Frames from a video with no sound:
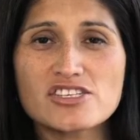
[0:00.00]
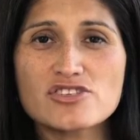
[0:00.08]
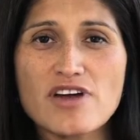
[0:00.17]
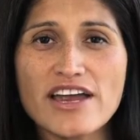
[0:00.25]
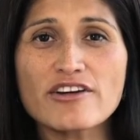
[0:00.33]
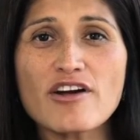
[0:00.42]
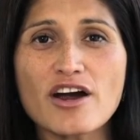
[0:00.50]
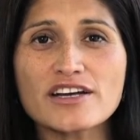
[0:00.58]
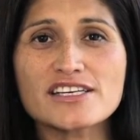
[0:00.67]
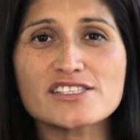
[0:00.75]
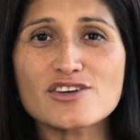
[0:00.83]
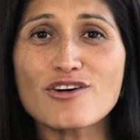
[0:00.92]
to try your
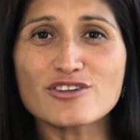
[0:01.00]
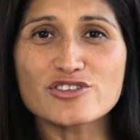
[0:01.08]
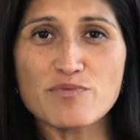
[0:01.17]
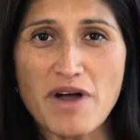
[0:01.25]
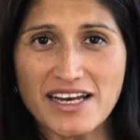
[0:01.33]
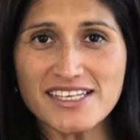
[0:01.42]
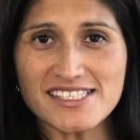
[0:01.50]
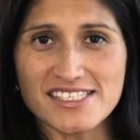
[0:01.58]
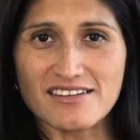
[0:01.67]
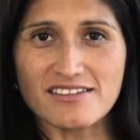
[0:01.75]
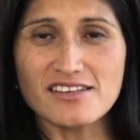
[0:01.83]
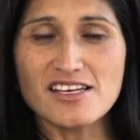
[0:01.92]
hardest to hold your body
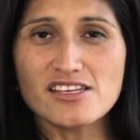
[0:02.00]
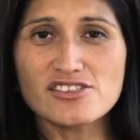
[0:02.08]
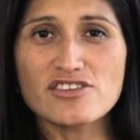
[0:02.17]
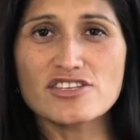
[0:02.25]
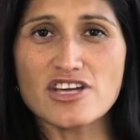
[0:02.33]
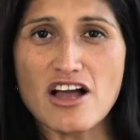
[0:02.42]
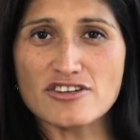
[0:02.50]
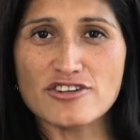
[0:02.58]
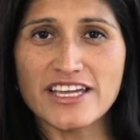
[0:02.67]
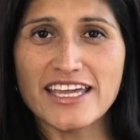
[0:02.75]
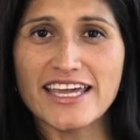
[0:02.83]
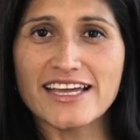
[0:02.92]
still so the doctor
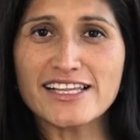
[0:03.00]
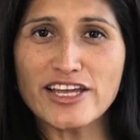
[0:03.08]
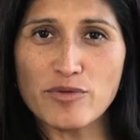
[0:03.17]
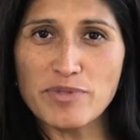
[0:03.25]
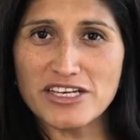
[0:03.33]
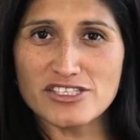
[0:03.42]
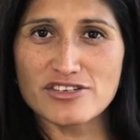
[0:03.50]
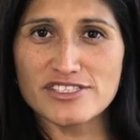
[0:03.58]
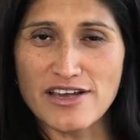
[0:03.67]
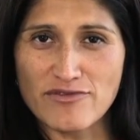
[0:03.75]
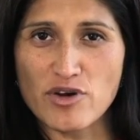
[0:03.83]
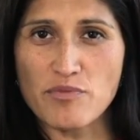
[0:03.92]
can get clear pictures
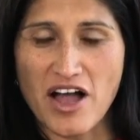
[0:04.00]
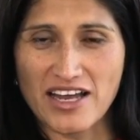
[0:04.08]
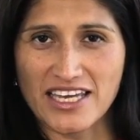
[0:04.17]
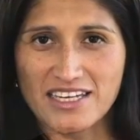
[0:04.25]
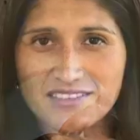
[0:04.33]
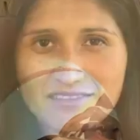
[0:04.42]
of your body.